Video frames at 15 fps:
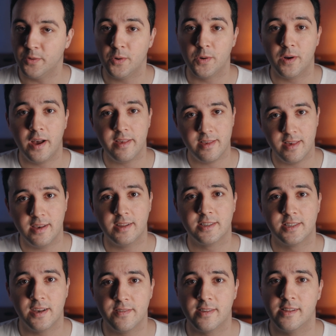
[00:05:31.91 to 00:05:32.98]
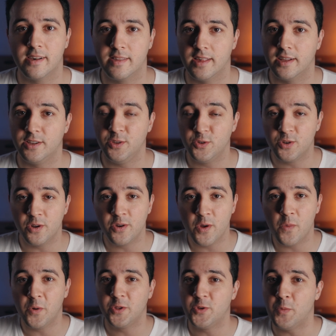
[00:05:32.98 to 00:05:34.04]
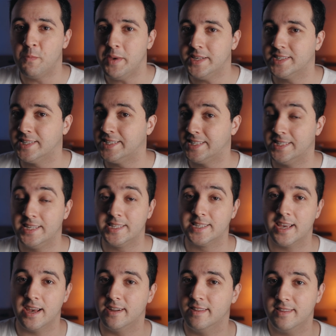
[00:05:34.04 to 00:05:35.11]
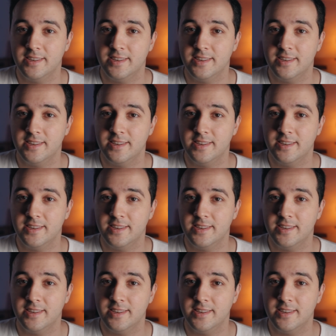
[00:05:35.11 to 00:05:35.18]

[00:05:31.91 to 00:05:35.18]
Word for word: Oh, I think it's something like that. You don't know what you miss until it's gone.